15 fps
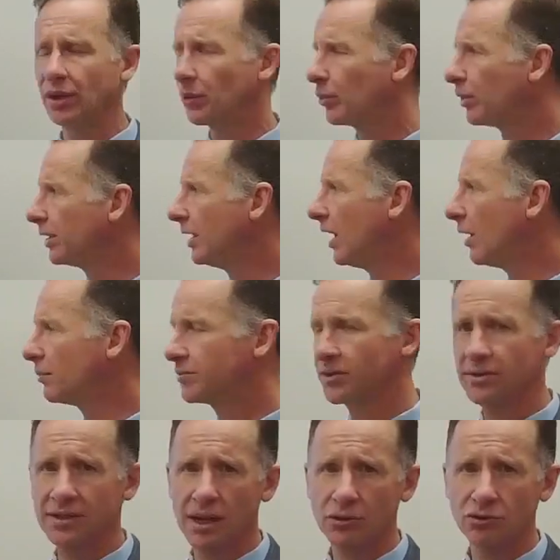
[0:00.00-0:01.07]
It really helps
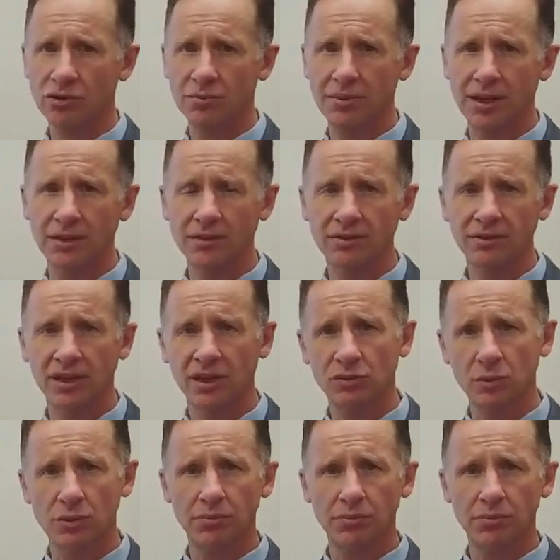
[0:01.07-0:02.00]
us out tremendously as we